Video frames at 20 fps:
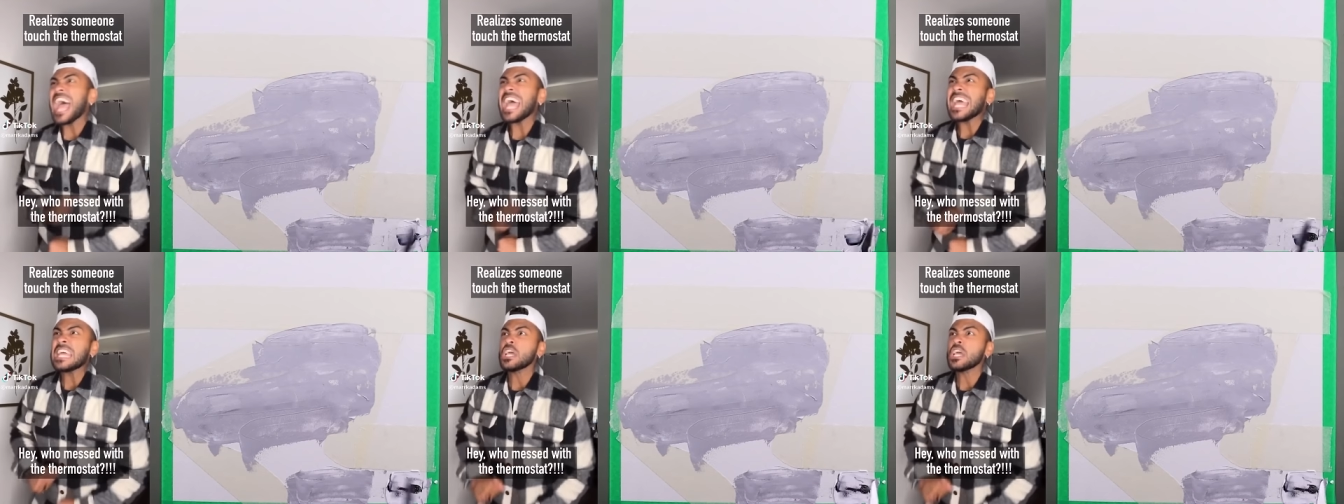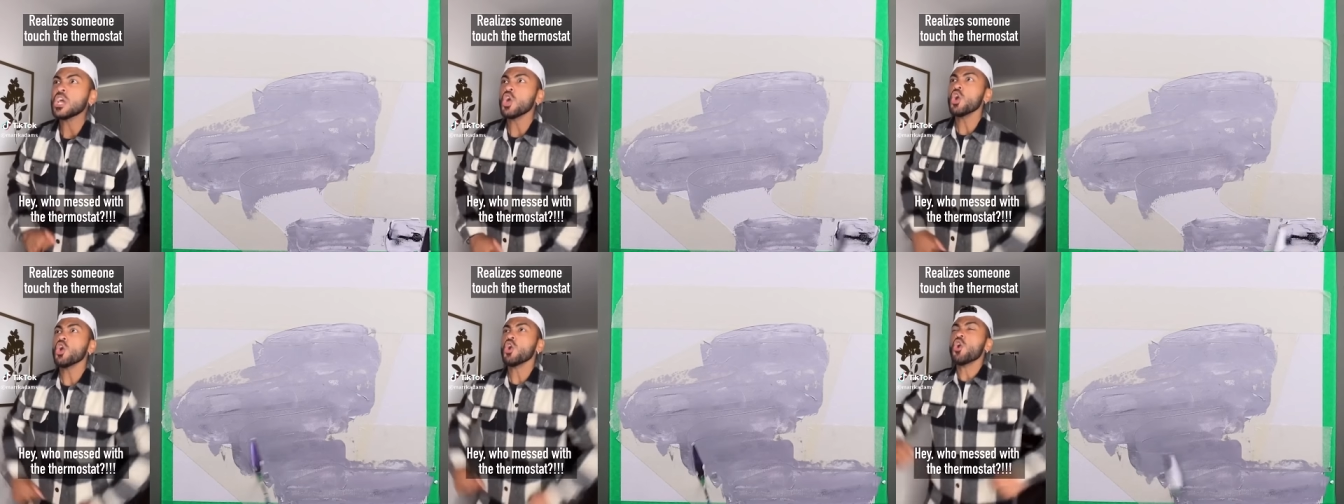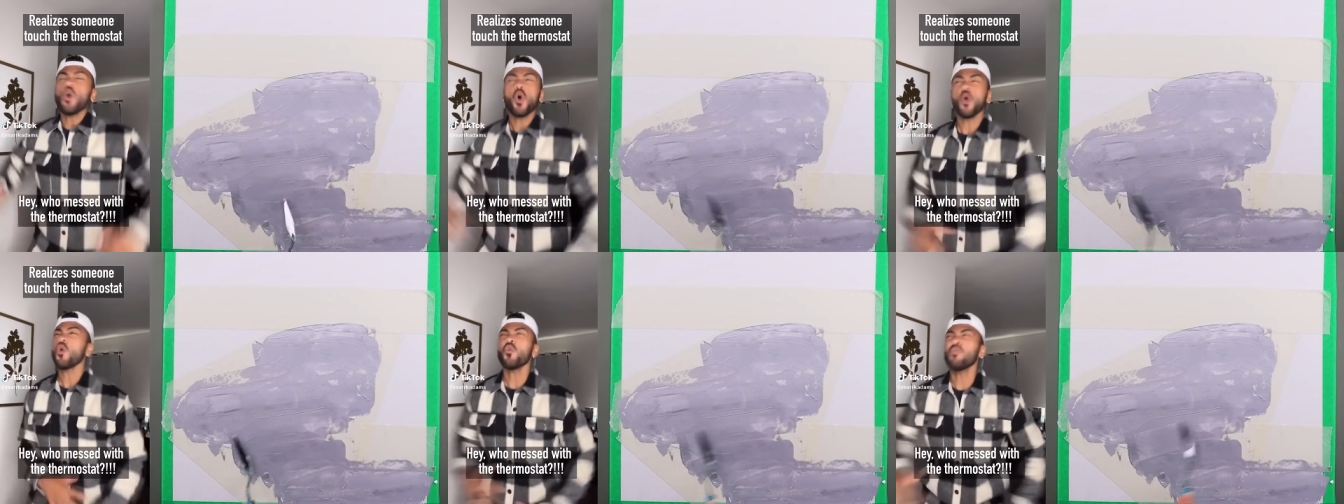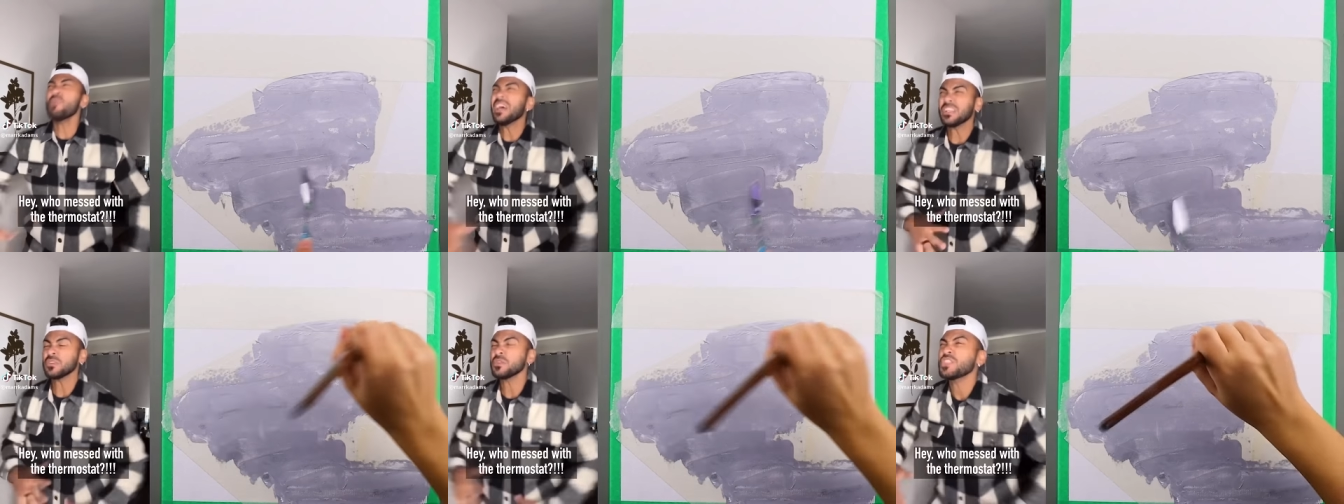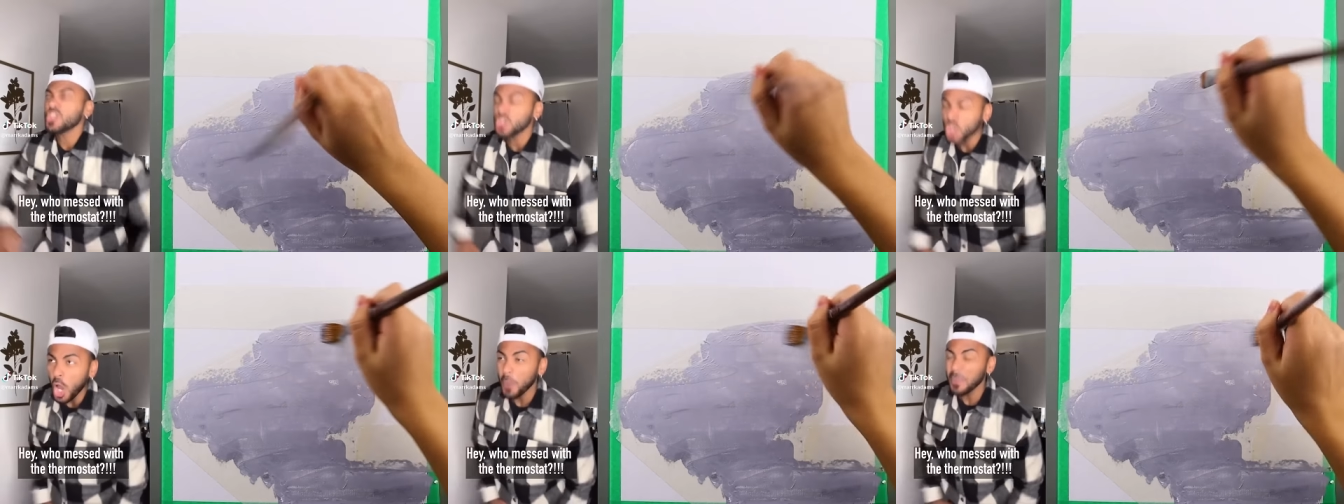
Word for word: Hey, who messed with the